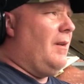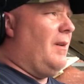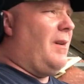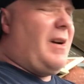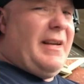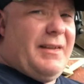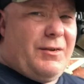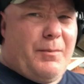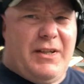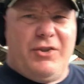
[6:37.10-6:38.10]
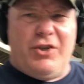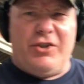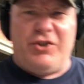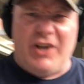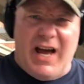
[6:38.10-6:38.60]
All right, this will be
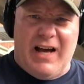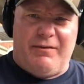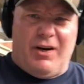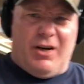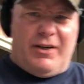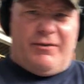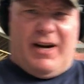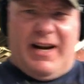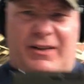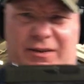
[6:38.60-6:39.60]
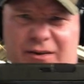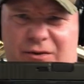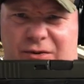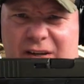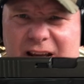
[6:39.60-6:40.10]
just shy of 100 rounds. And you
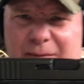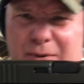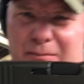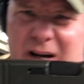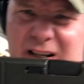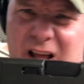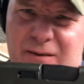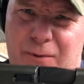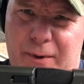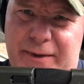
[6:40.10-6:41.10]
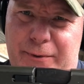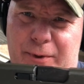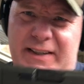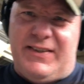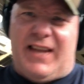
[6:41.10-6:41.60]
can see I put my Glock
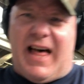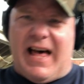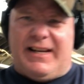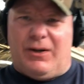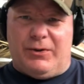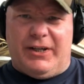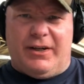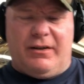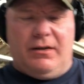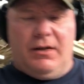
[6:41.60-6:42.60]
43 slide on here.